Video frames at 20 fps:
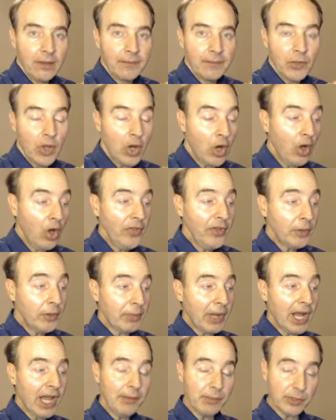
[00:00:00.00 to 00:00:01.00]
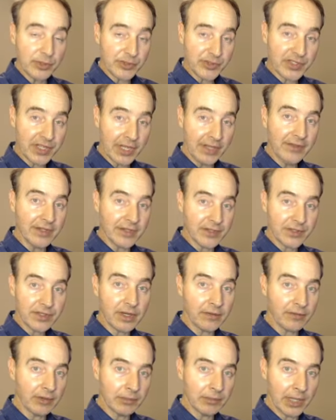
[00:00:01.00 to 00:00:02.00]
All their Bibles say this,
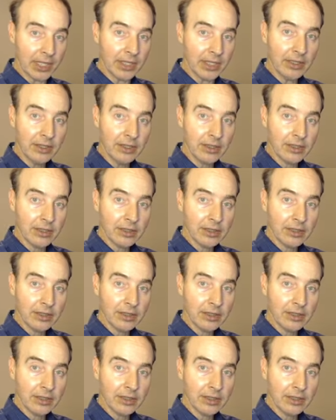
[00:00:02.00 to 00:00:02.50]
everybody.